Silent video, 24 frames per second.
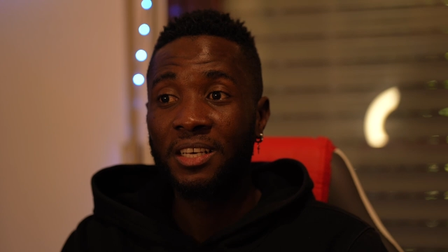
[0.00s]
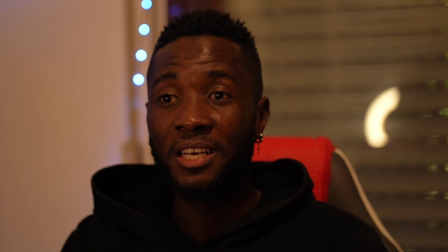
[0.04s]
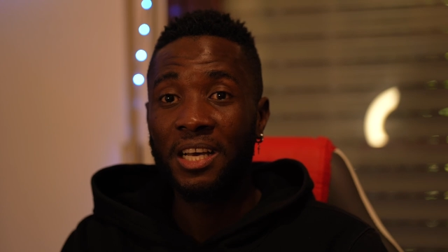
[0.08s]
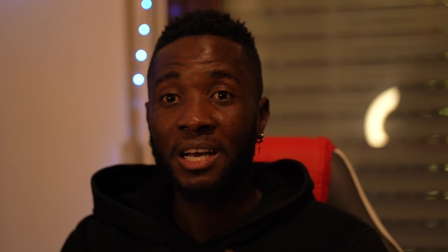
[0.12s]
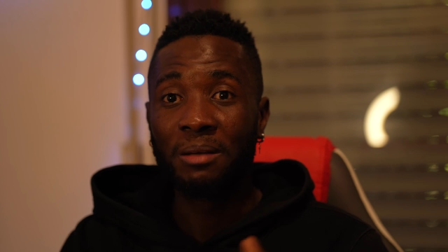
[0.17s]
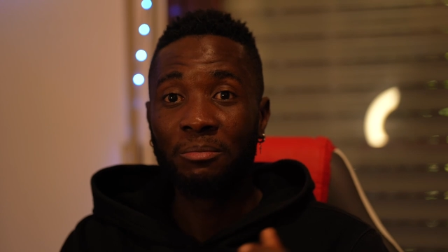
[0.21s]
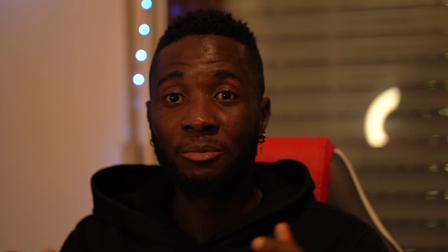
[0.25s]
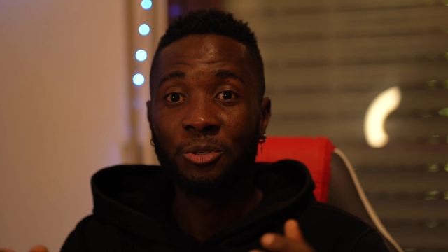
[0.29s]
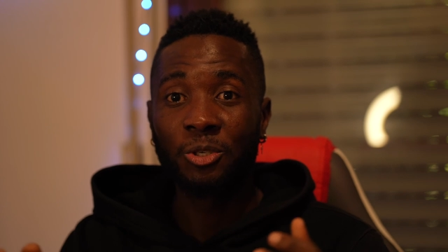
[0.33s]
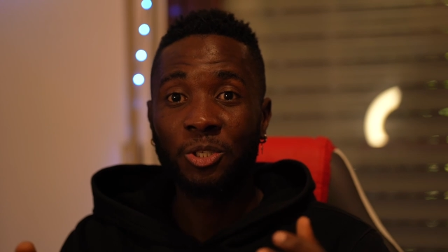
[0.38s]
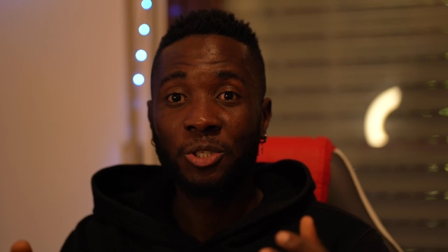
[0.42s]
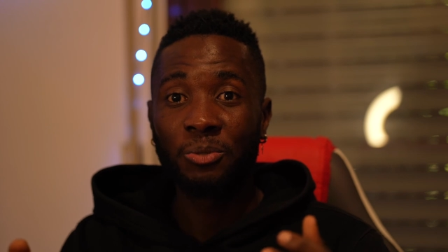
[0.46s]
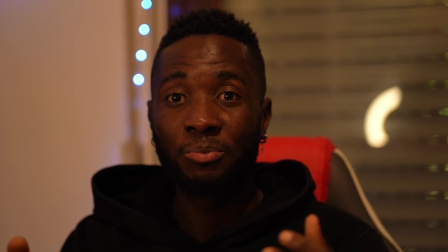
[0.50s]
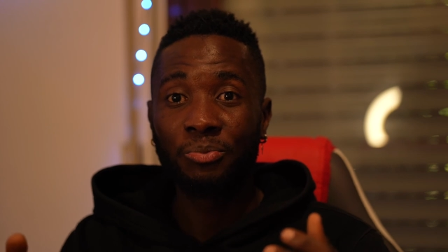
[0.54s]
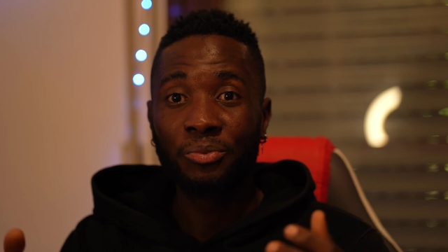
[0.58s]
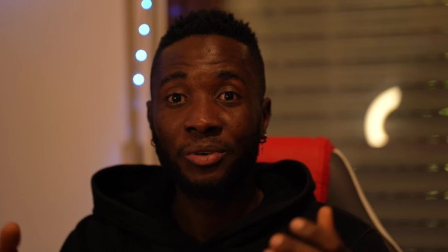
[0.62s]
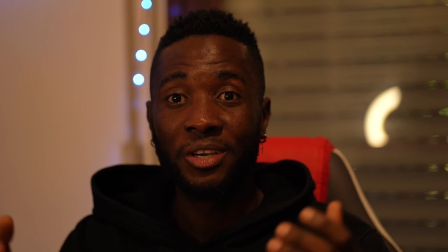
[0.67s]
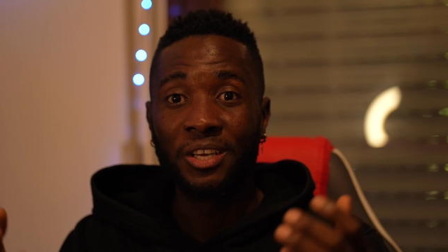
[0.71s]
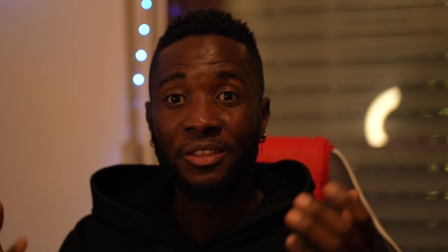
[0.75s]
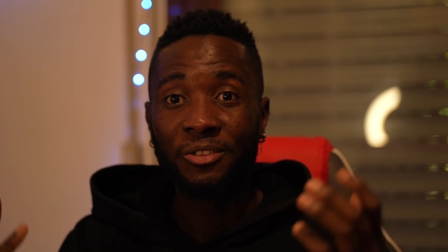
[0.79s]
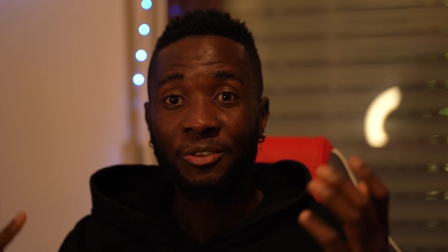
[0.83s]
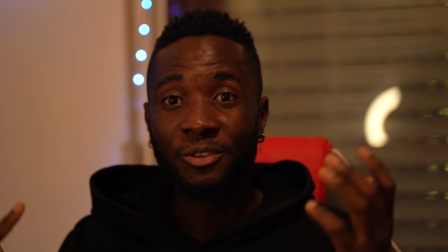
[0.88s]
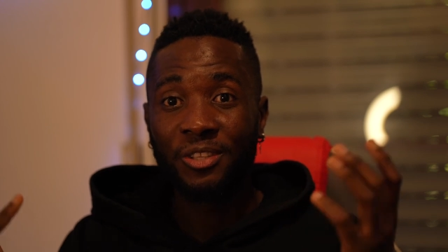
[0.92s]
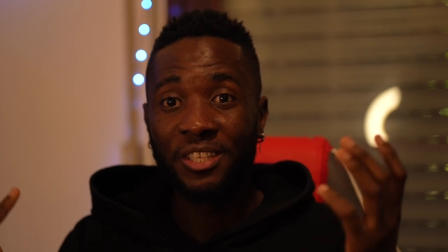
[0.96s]
I'm just
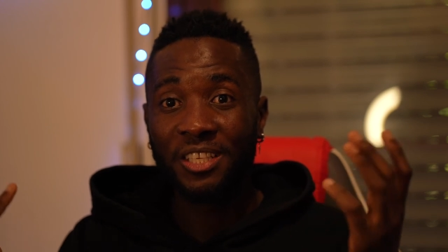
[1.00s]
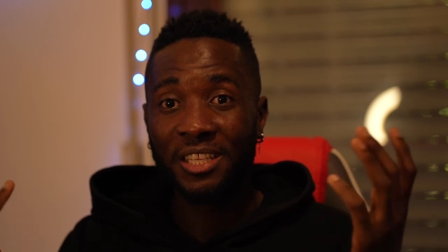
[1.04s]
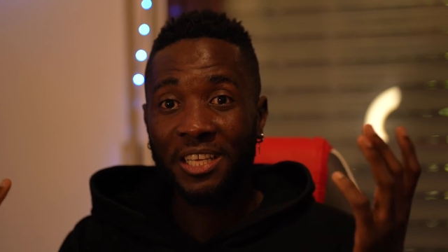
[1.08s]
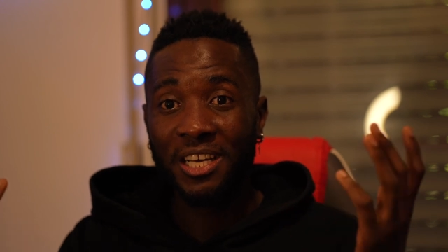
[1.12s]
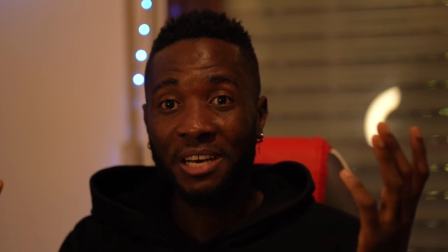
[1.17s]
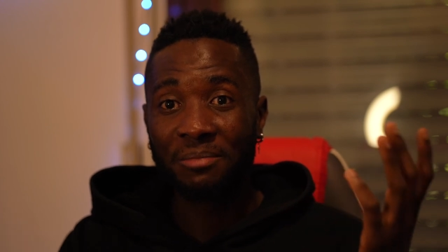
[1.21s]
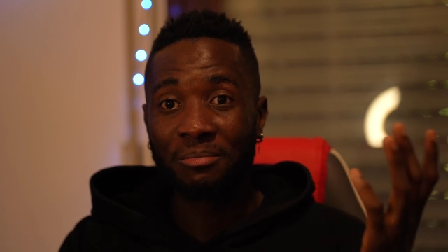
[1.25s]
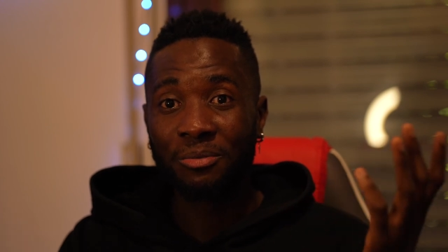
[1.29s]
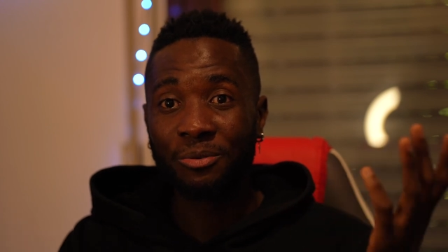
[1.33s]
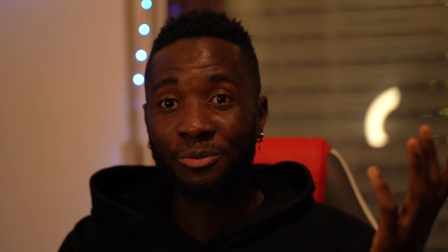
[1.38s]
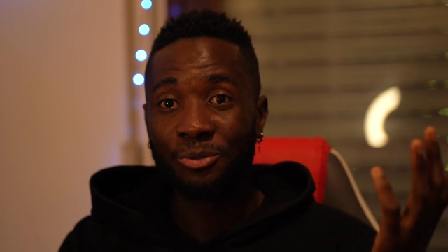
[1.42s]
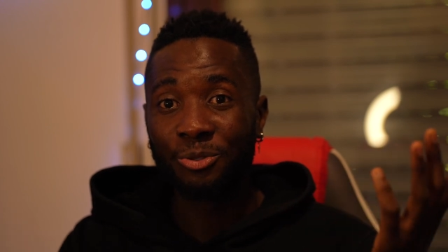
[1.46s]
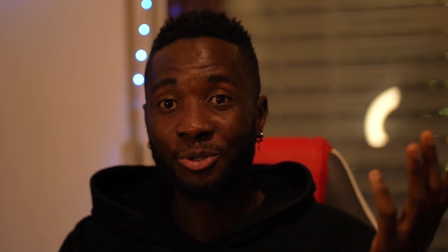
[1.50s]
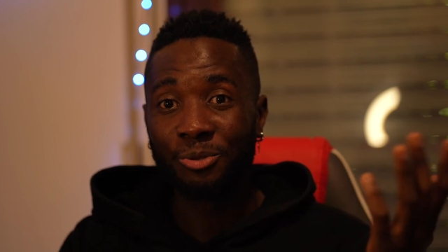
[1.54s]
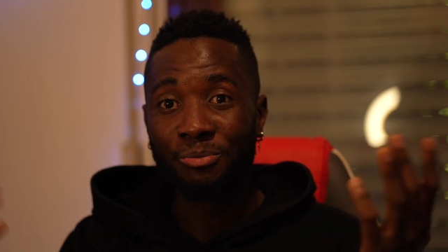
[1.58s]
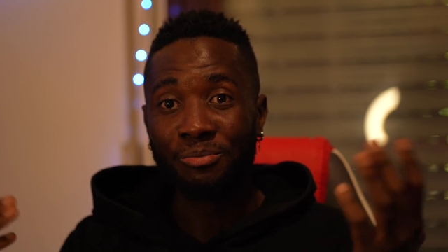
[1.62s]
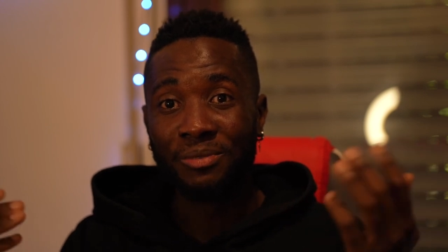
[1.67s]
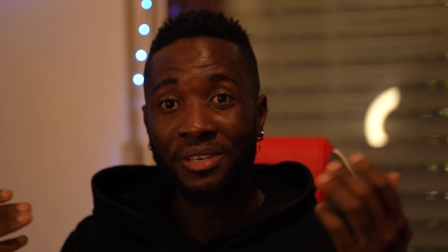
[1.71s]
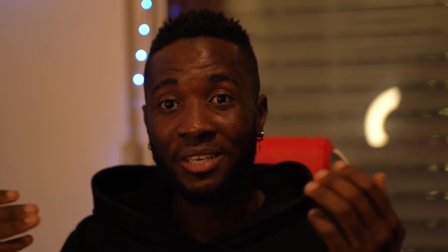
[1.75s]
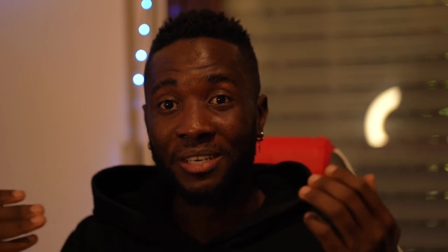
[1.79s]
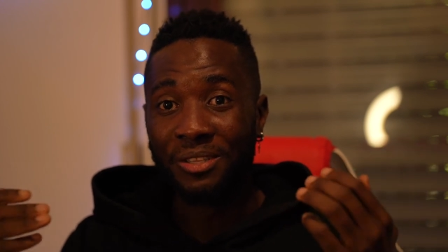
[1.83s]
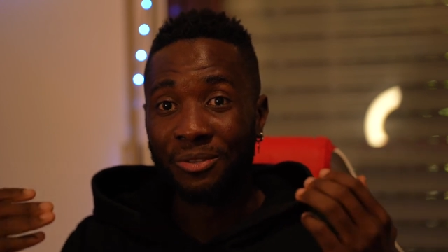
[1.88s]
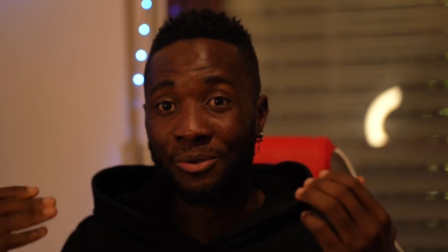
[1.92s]
praying nothing happened to me,